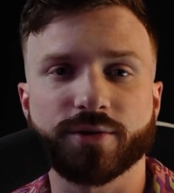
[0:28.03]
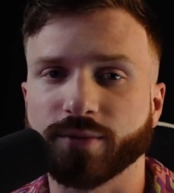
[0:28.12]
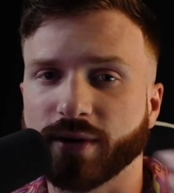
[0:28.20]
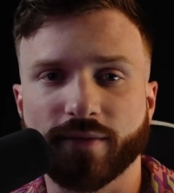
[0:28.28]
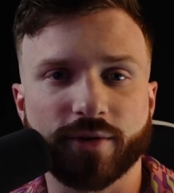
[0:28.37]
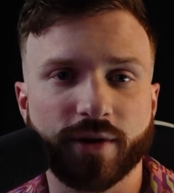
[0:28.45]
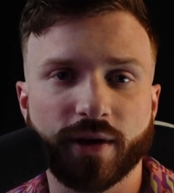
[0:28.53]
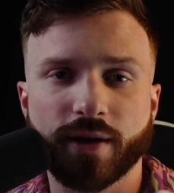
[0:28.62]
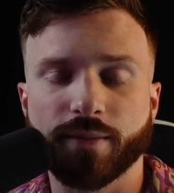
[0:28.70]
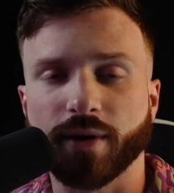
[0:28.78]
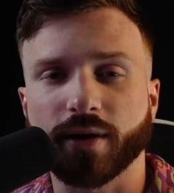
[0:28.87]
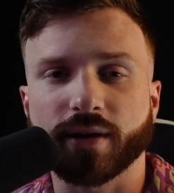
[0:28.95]
or whatever
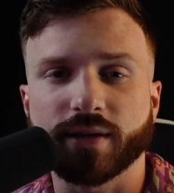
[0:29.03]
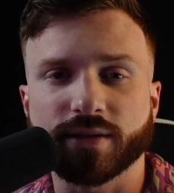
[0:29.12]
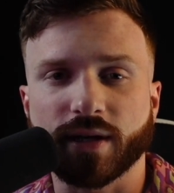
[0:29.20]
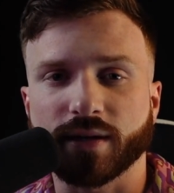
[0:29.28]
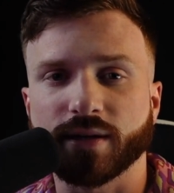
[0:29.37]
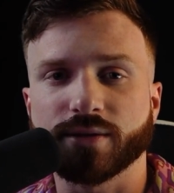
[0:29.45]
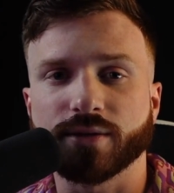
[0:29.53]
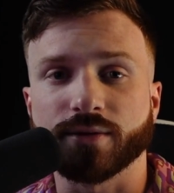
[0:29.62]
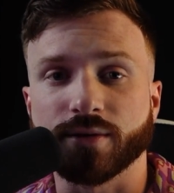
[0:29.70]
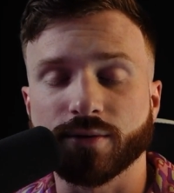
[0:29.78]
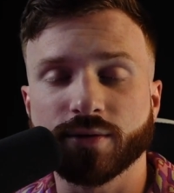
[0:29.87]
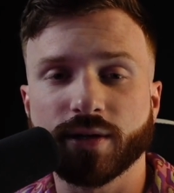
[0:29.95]
marketing techniques you're
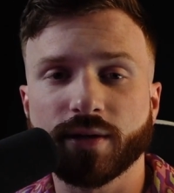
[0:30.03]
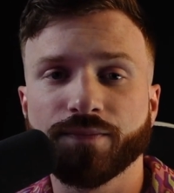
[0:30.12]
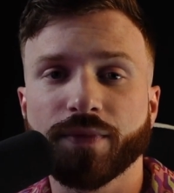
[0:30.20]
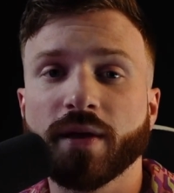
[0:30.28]
using.